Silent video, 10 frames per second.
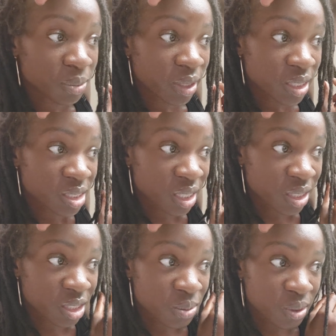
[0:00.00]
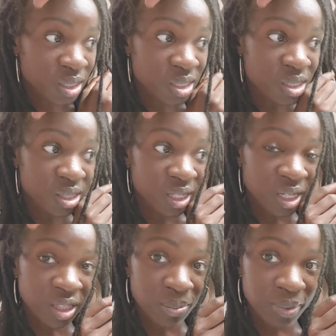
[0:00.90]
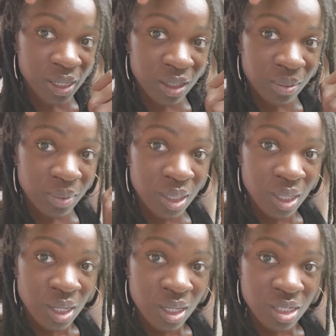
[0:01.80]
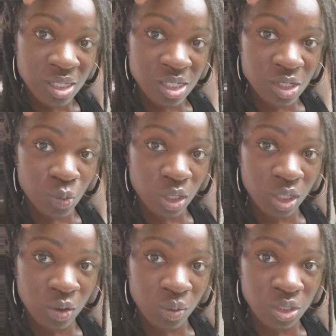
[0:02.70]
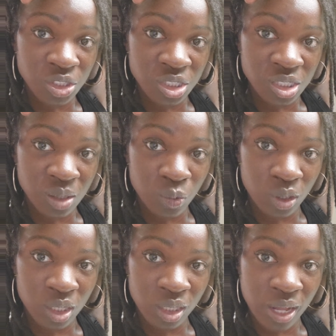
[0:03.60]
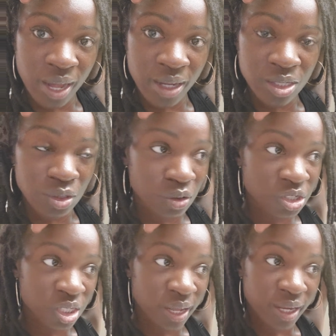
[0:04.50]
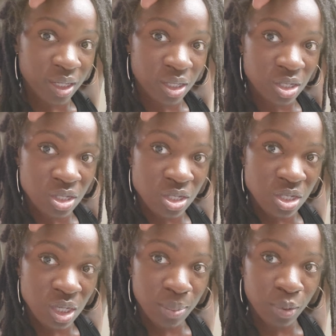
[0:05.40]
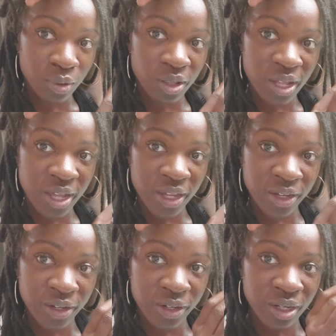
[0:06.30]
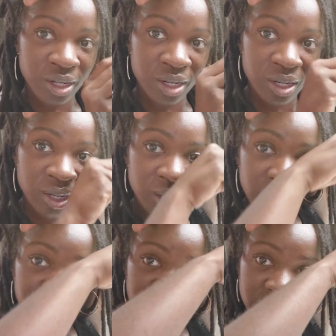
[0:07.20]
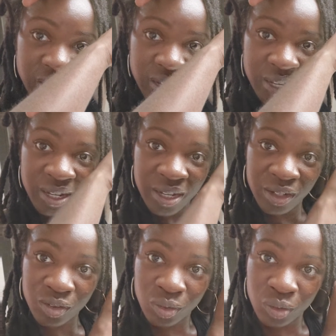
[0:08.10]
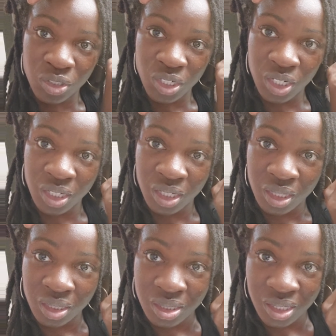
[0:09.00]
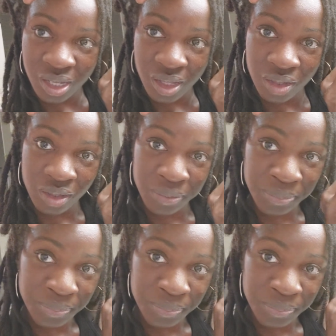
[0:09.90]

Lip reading: Like see how this one is thick at the bottom, because this is the one she said wouldn't lock, so she like doubled the hair like that and crocheted it together,